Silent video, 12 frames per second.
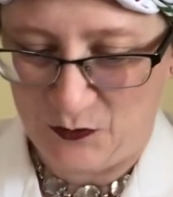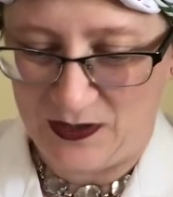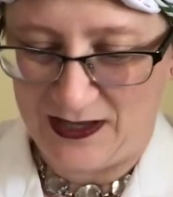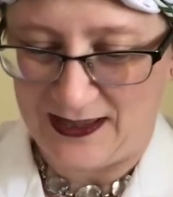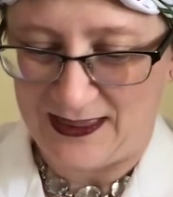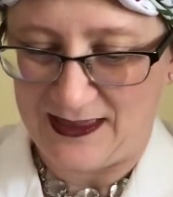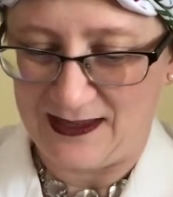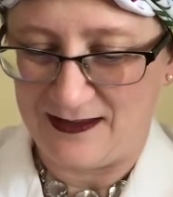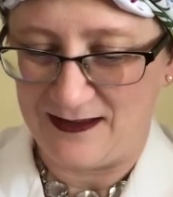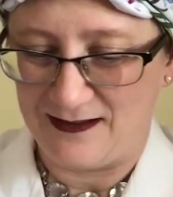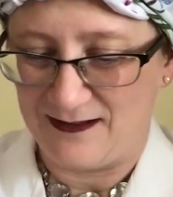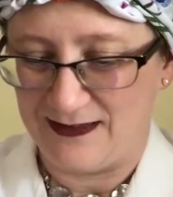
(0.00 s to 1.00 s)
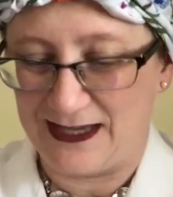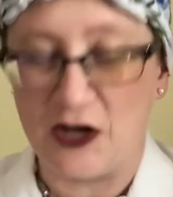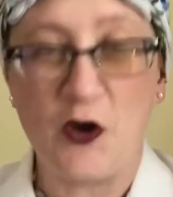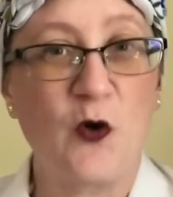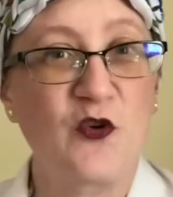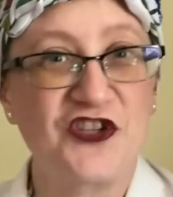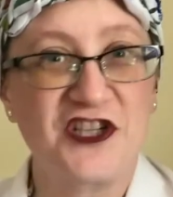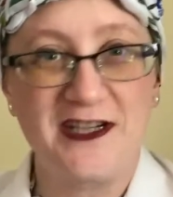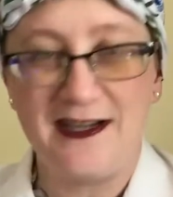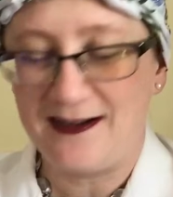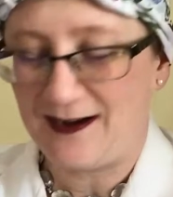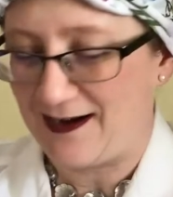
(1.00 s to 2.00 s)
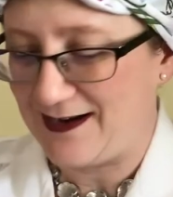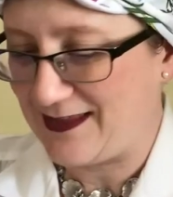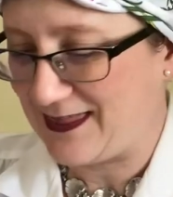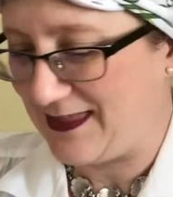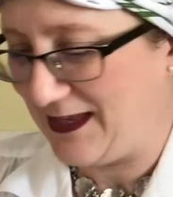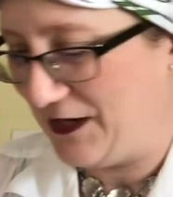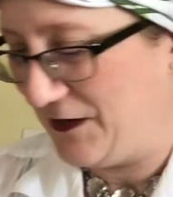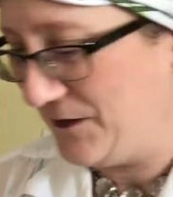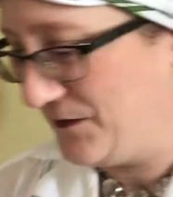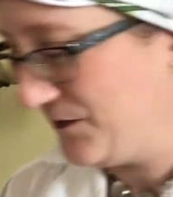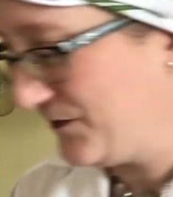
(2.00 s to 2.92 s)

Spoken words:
with like an oceany kind of theme.